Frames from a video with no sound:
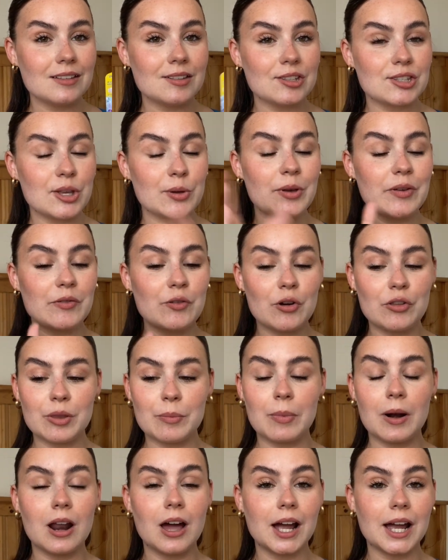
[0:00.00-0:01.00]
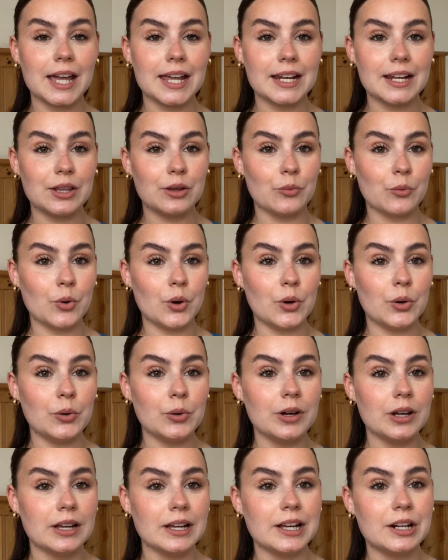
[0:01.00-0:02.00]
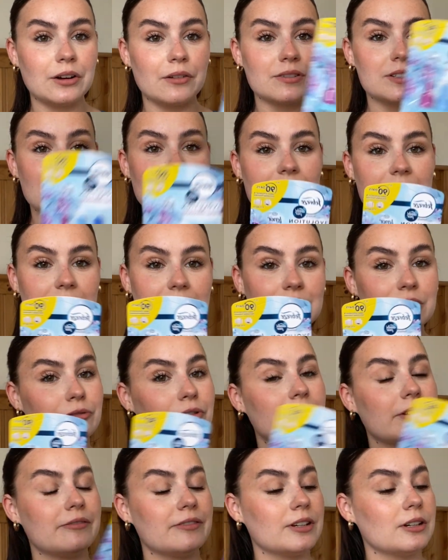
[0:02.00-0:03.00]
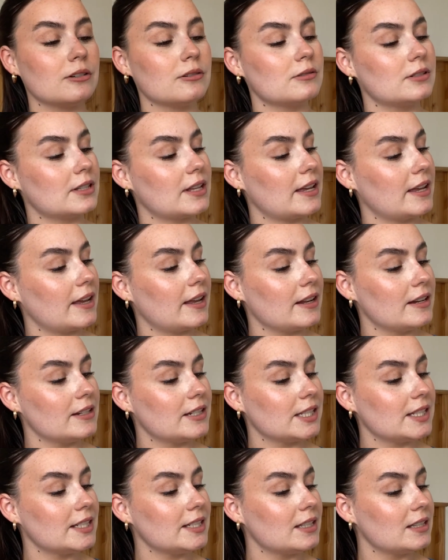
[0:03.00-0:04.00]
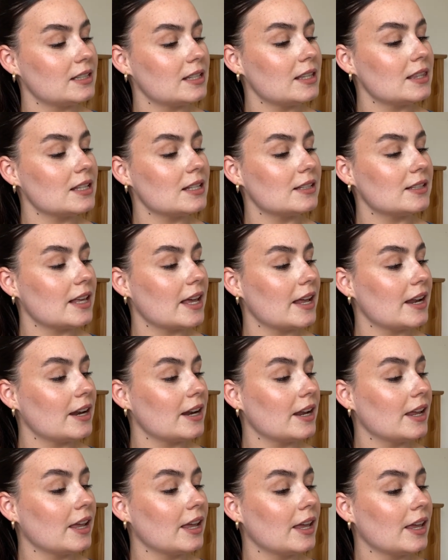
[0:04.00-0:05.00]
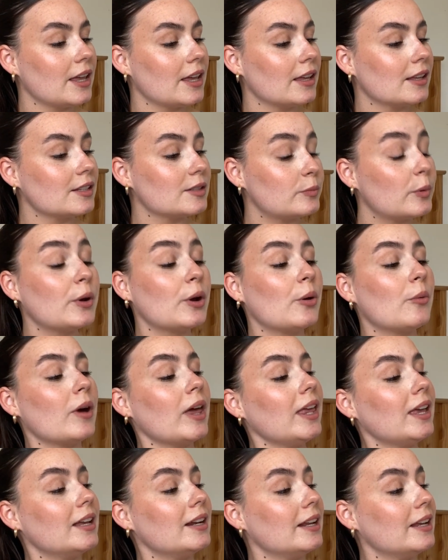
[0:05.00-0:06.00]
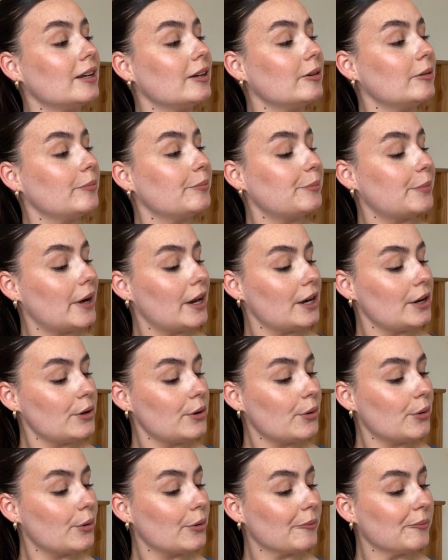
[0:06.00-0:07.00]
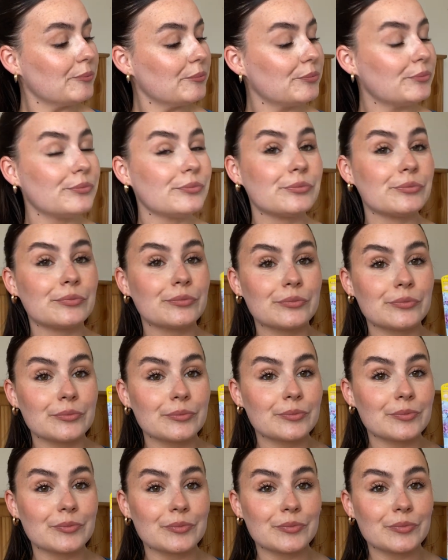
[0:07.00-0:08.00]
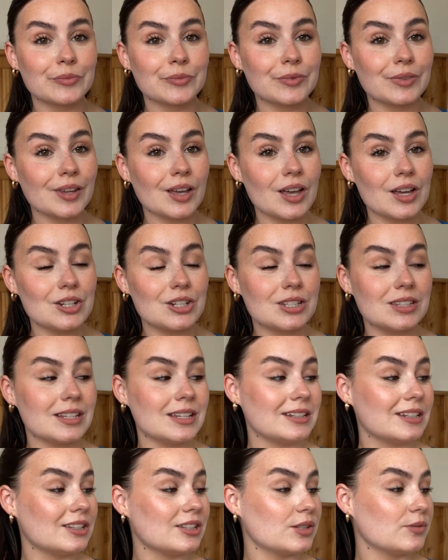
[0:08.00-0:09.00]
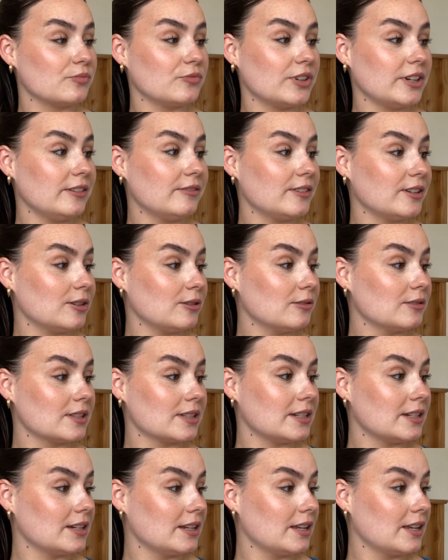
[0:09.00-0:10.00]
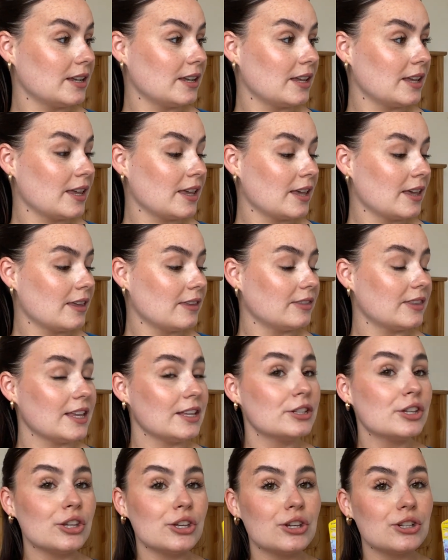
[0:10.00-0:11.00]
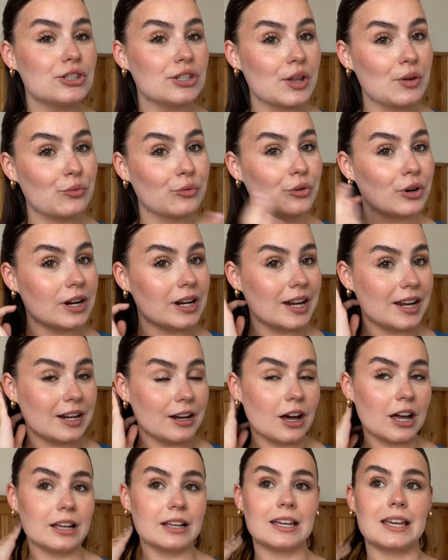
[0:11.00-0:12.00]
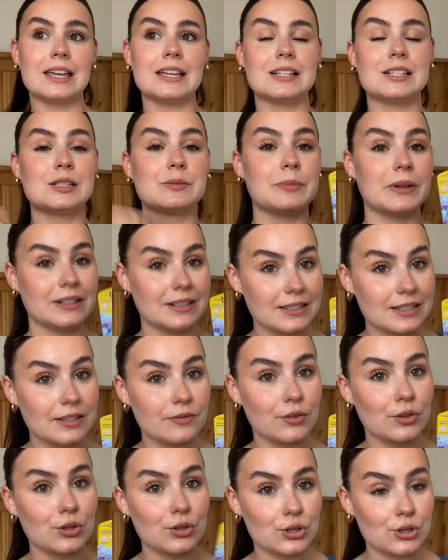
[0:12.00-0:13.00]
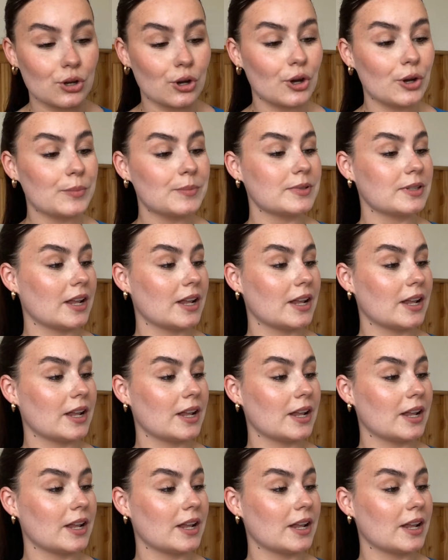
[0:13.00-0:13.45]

So we've got the plug-in in the wall, and obviously it needs refills, and this is in the scent Spring Awakening by Lenore. I just needed some refills, and these are usually really like expensive in the shops.